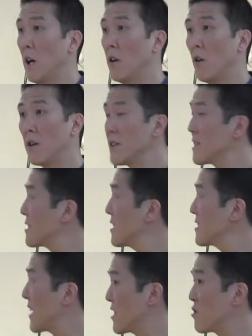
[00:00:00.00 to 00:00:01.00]
And all these
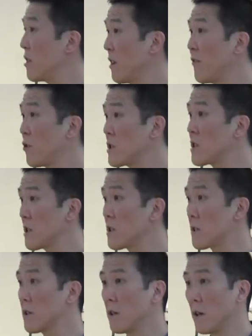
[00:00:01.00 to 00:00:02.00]
things actually
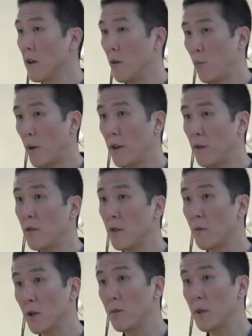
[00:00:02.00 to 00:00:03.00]
influences whether
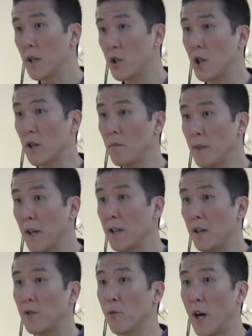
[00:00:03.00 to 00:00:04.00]
you're going to be the chicken
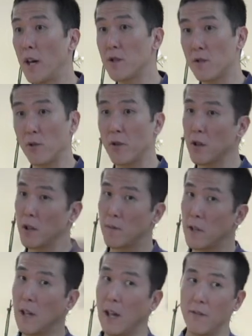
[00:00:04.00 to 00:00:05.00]
pecking the rice or you're going
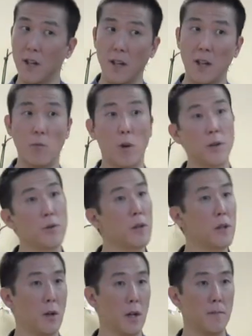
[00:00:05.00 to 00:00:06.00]
to be having a lot of
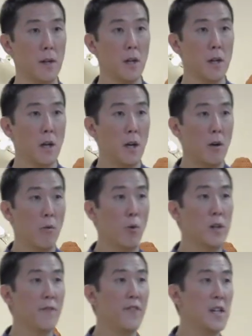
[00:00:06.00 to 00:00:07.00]
wandering thought.
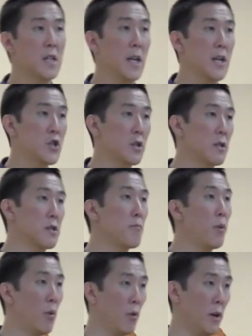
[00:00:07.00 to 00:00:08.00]
When the ventilation is
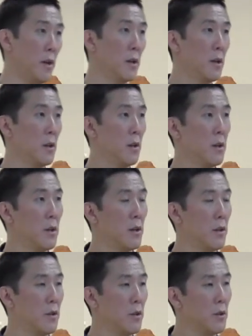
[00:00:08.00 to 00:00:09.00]
poor,
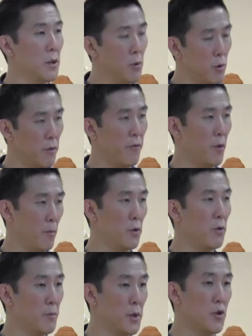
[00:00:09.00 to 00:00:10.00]
you
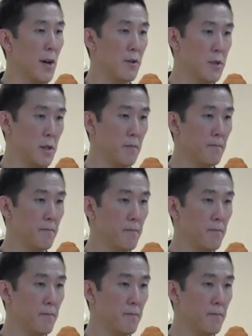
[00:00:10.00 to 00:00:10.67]
will be drowsy.